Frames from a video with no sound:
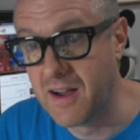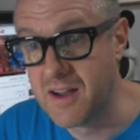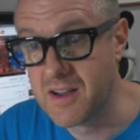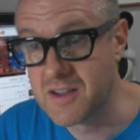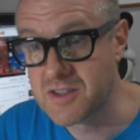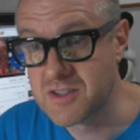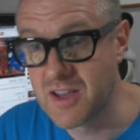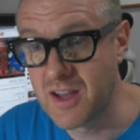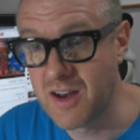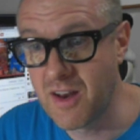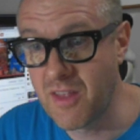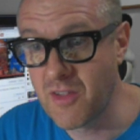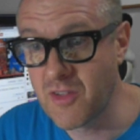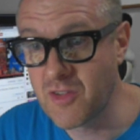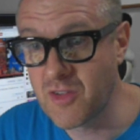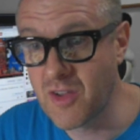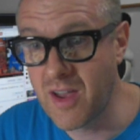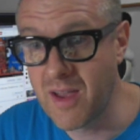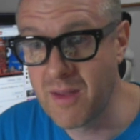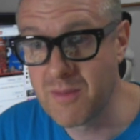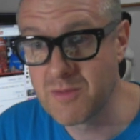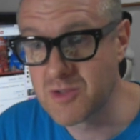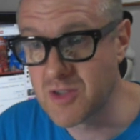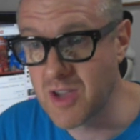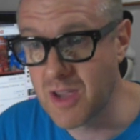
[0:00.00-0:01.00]
Sign of the
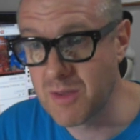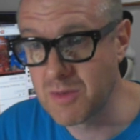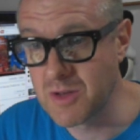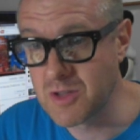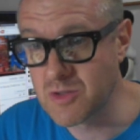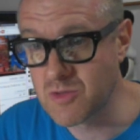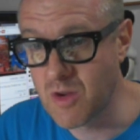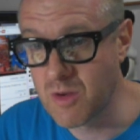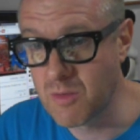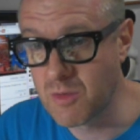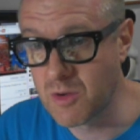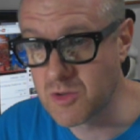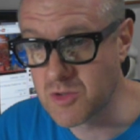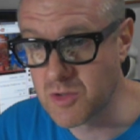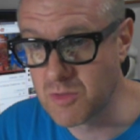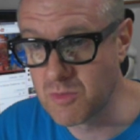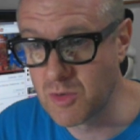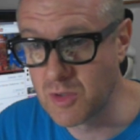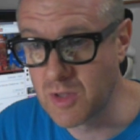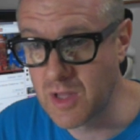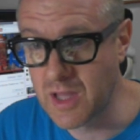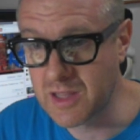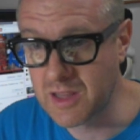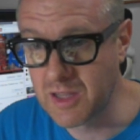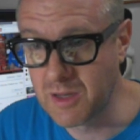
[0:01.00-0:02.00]
times, Japanese criminals are
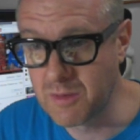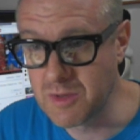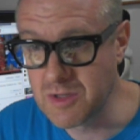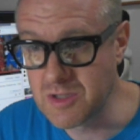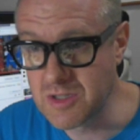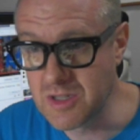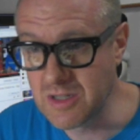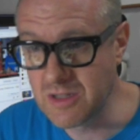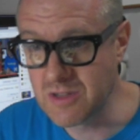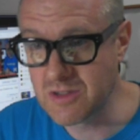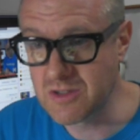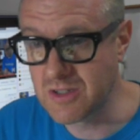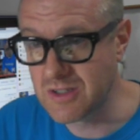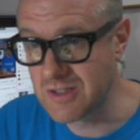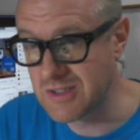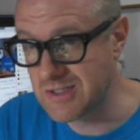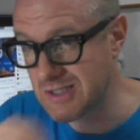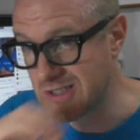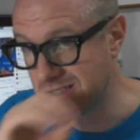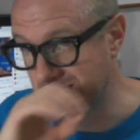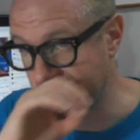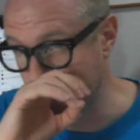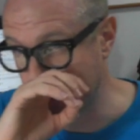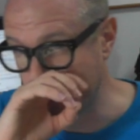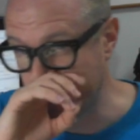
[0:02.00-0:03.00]
more likely to be senior
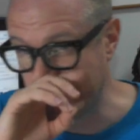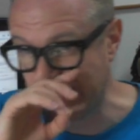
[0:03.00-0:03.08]
citizens than